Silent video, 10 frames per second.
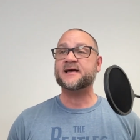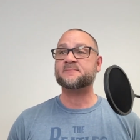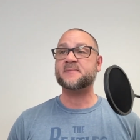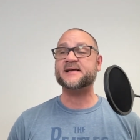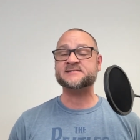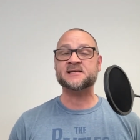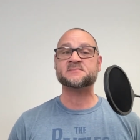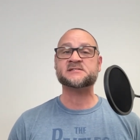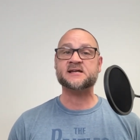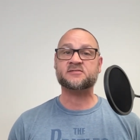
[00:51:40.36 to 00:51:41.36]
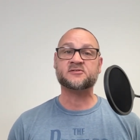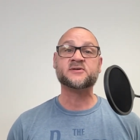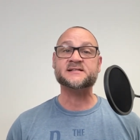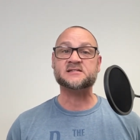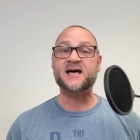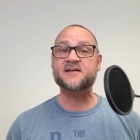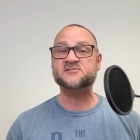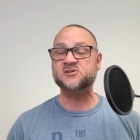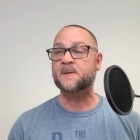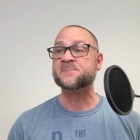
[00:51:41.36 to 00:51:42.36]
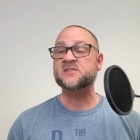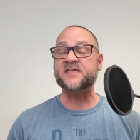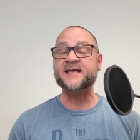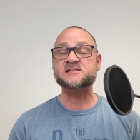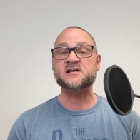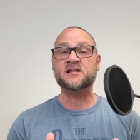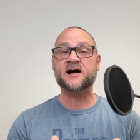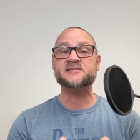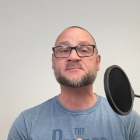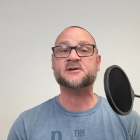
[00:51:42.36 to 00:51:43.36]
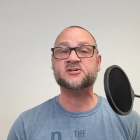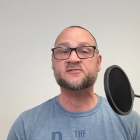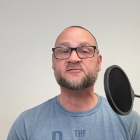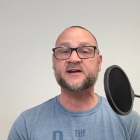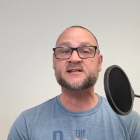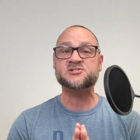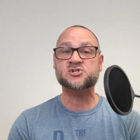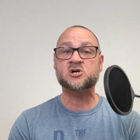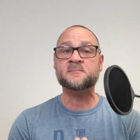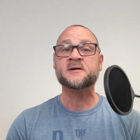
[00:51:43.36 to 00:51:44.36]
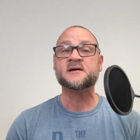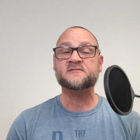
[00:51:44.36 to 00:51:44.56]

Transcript: makes him tick through his life. So thanks a lot to my good friend Jerm